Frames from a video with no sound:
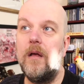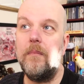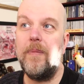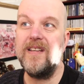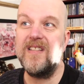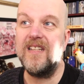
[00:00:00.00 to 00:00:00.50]

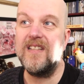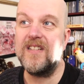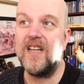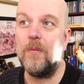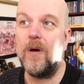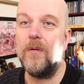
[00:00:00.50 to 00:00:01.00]
Basically, stay
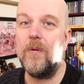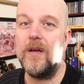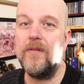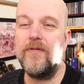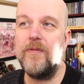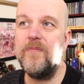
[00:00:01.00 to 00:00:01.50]
away
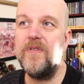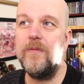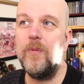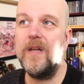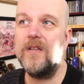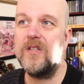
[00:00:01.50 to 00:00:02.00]
from
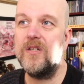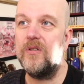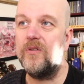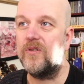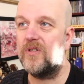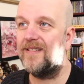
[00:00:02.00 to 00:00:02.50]
windows and
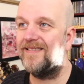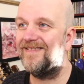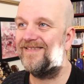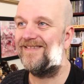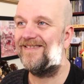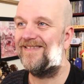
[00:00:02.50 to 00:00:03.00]
doors.
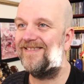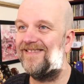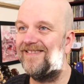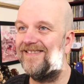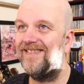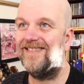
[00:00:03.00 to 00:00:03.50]

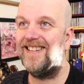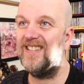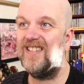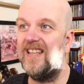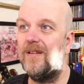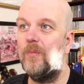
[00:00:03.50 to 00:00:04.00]
That's
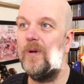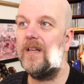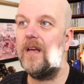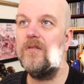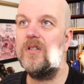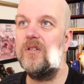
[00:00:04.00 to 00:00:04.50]
it.
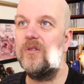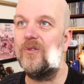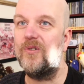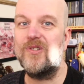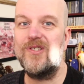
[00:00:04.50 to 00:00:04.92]
Windows and doors.